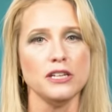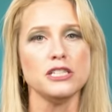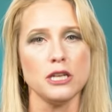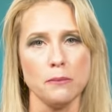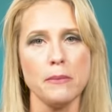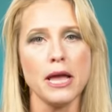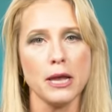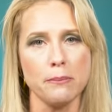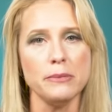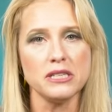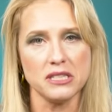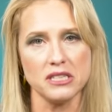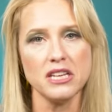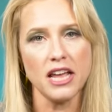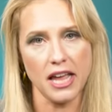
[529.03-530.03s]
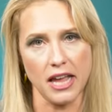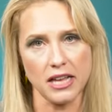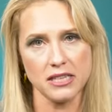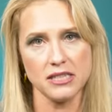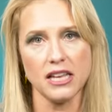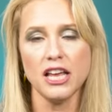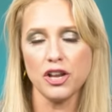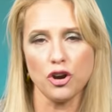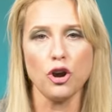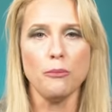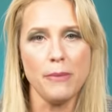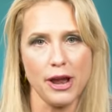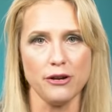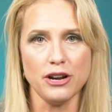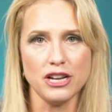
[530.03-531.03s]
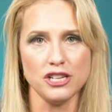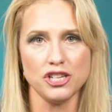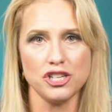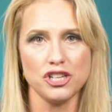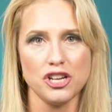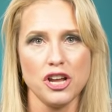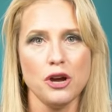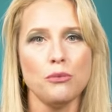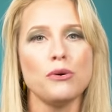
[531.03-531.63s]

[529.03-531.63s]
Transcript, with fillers: to make mistakes in our marriage.